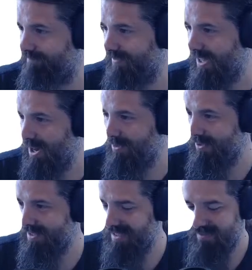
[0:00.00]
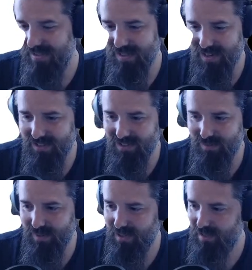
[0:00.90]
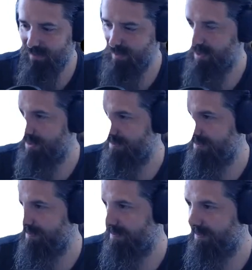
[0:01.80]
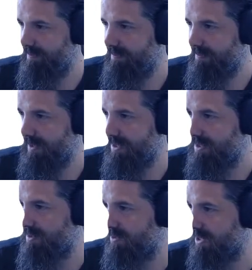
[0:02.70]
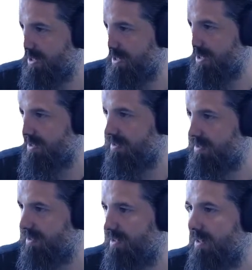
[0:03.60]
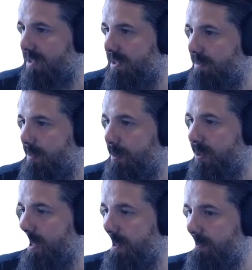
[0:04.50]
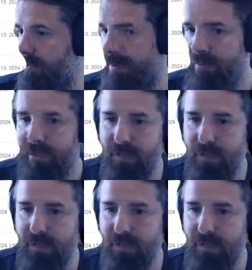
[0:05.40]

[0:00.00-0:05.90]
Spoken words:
We'll see if it's actually being up. It started working again, didn't it? Actually, I remember now.